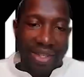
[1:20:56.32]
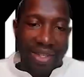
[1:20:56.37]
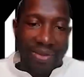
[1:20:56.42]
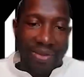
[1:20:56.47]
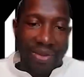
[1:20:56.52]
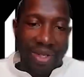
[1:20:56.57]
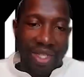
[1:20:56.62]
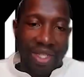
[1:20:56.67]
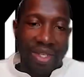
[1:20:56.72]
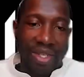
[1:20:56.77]

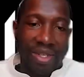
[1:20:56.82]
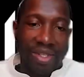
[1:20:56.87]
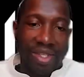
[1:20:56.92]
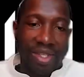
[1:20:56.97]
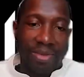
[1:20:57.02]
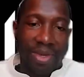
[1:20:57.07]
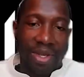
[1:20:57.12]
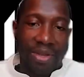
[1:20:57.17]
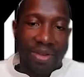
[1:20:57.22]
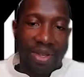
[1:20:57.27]
When he talks
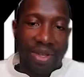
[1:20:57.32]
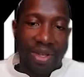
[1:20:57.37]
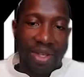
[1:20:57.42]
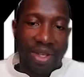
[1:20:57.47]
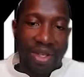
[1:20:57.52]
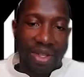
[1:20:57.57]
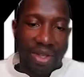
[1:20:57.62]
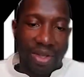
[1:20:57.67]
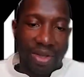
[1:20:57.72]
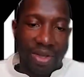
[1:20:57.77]
about
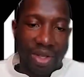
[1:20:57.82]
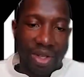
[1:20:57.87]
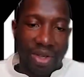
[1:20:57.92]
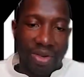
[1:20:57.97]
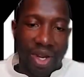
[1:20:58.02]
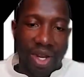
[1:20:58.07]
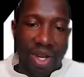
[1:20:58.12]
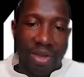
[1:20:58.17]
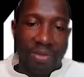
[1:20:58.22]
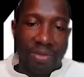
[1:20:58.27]
the good
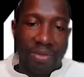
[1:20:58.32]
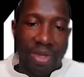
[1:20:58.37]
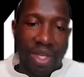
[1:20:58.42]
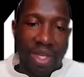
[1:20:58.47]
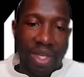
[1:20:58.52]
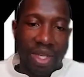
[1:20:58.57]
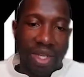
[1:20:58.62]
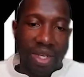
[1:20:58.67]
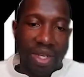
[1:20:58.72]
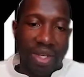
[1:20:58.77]
ground
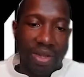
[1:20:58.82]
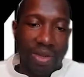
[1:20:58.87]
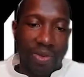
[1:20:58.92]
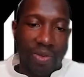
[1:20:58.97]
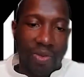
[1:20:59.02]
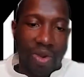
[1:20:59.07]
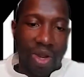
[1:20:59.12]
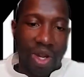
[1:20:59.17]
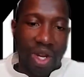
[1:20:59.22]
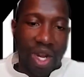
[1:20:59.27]
being the
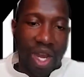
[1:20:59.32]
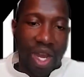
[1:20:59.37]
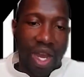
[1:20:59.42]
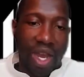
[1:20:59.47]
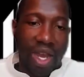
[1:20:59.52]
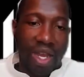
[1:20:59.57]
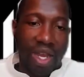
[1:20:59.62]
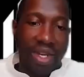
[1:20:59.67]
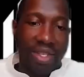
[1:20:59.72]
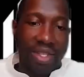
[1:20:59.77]
one in an
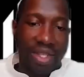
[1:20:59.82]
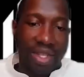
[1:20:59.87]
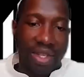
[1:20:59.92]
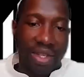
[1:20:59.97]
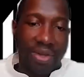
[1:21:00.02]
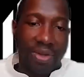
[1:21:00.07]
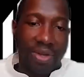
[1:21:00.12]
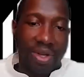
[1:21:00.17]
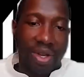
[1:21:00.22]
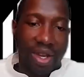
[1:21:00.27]
honest and
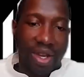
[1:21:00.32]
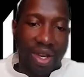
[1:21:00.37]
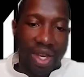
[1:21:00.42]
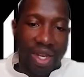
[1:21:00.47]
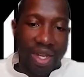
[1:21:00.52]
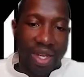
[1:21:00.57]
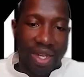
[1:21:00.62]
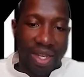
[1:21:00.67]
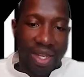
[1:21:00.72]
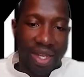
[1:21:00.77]
good heart
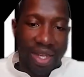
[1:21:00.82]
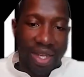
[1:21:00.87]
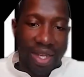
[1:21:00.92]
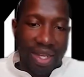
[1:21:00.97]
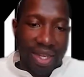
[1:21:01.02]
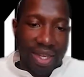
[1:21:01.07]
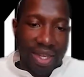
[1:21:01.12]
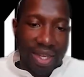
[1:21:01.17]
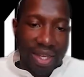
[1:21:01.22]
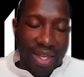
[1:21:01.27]

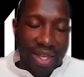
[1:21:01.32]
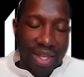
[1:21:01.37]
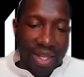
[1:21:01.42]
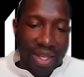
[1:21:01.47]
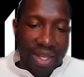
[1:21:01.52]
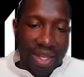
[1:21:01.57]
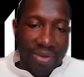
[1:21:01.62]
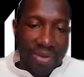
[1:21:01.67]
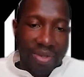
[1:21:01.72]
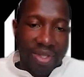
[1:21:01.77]

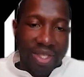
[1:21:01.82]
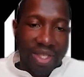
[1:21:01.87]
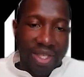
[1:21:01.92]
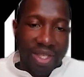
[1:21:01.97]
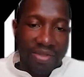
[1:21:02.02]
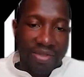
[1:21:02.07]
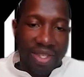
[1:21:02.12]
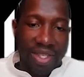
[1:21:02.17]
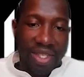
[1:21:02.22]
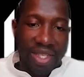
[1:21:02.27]
that
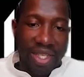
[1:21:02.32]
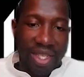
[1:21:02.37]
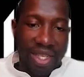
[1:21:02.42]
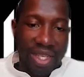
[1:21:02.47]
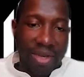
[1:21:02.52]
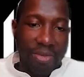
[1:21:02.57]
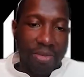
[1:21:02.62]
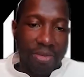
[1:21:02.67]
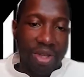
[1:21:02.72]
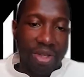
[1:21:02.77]
receives the seed
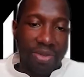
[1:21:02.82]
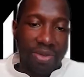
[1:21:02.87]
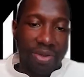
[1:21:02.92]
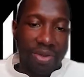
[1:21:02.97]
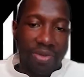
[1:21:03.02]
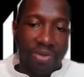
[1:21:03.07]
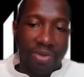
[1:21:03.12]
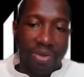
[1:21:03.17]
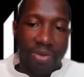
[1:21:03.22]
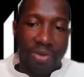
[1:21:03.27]
and brings
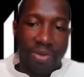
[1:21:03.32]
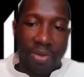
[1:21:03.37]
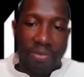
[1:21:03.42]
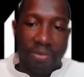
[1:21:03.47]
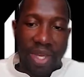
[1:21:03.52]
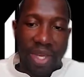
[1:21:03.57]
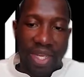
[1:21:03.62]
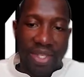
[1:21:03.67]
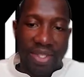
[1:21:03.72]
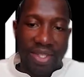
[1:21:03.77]
forth fruit with
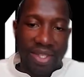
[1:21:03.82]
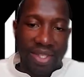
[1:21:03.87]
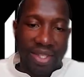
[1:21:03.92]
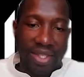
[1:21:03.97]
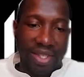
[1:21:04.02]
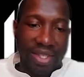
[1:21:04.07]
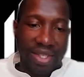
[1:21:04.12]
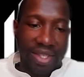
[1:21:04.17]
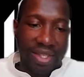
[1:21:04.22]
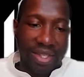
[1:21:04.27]

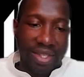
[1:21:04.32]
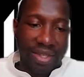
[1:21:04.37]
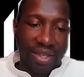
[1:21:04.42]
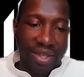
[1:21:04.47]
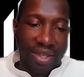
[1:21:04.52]
patience.